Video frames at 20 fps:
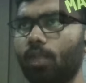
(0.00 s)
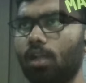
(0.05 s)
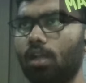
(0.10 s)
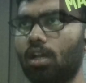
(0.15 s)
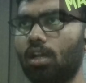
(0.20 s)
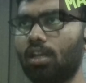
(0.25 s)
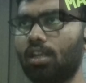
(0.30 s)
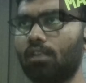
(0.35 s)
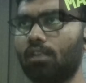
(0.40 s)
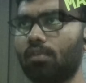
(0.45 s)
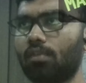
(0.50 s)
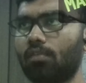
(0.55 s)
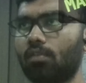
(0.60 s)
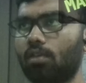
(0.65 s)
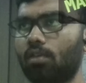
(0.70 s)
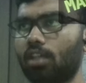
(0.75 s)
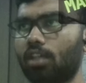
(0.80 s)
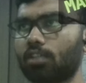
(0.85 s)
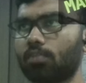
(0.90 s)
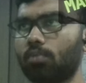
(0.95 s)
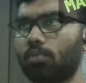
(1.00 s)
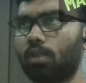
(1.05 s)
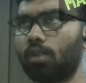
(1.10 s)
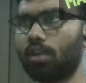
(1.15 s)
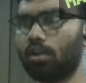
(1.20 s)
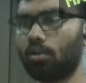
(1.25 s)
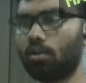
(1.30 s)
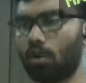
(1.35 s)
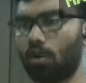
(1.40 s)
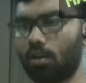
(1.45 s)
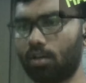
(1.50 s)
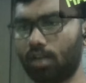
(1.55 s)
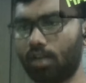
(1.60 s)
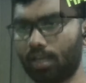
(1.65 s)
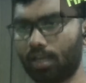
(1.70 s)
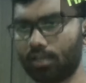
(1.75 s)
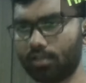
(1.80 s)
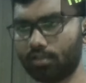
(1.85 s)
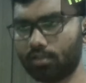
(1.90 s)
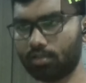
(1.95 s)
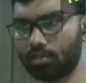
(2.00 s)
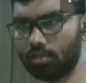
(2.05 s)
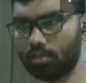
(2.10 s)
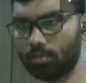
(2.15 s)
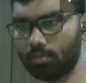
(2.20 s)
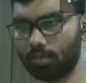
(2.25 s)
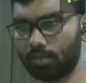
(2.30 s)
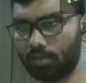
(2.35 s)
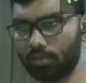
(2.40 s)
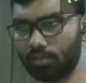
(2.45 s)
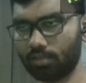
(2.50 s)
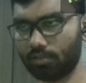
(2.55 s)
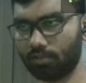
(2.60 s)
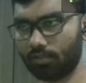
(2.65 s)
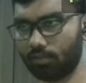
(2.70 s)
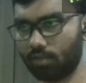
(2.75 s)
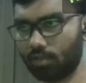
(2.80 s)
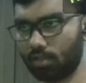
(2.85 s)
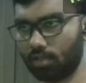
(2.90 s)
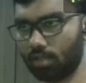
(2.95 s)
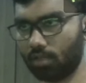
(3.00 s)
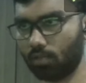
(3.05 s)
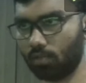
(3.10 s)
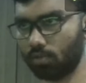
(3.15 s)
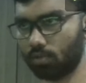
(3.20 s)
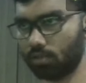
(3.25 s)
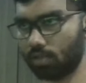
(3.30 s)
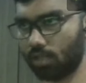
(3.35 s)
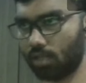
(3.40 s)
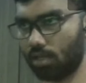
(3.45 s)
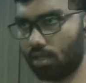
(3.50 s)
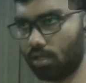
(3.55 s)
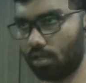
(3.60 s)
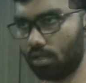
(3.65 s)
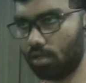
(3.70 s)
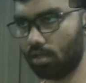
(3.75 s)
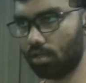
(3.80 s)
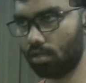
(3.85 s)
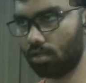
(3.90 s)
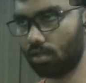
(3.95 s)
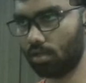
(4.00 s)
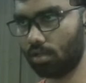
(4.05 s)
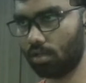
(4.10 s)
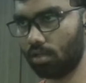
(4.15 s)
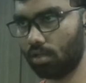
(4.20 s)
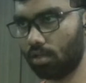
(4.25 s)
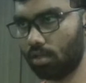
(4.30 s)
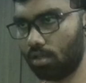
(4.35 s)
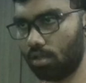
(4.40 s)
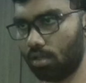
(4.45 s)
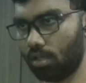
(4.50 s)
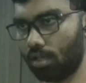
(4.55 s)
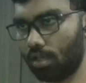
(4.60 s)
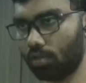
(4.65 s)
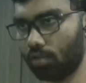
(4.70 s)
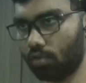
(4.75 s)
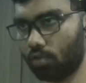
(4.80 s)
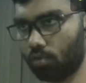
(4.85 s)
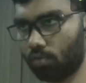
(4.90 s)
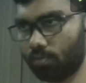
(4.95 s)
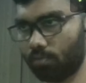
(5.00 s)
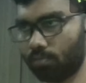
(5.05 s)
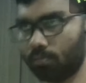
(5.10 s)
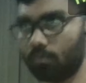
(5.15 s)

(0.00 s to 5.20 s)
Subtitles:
I think we were exploring context. So far I was in nth-roam.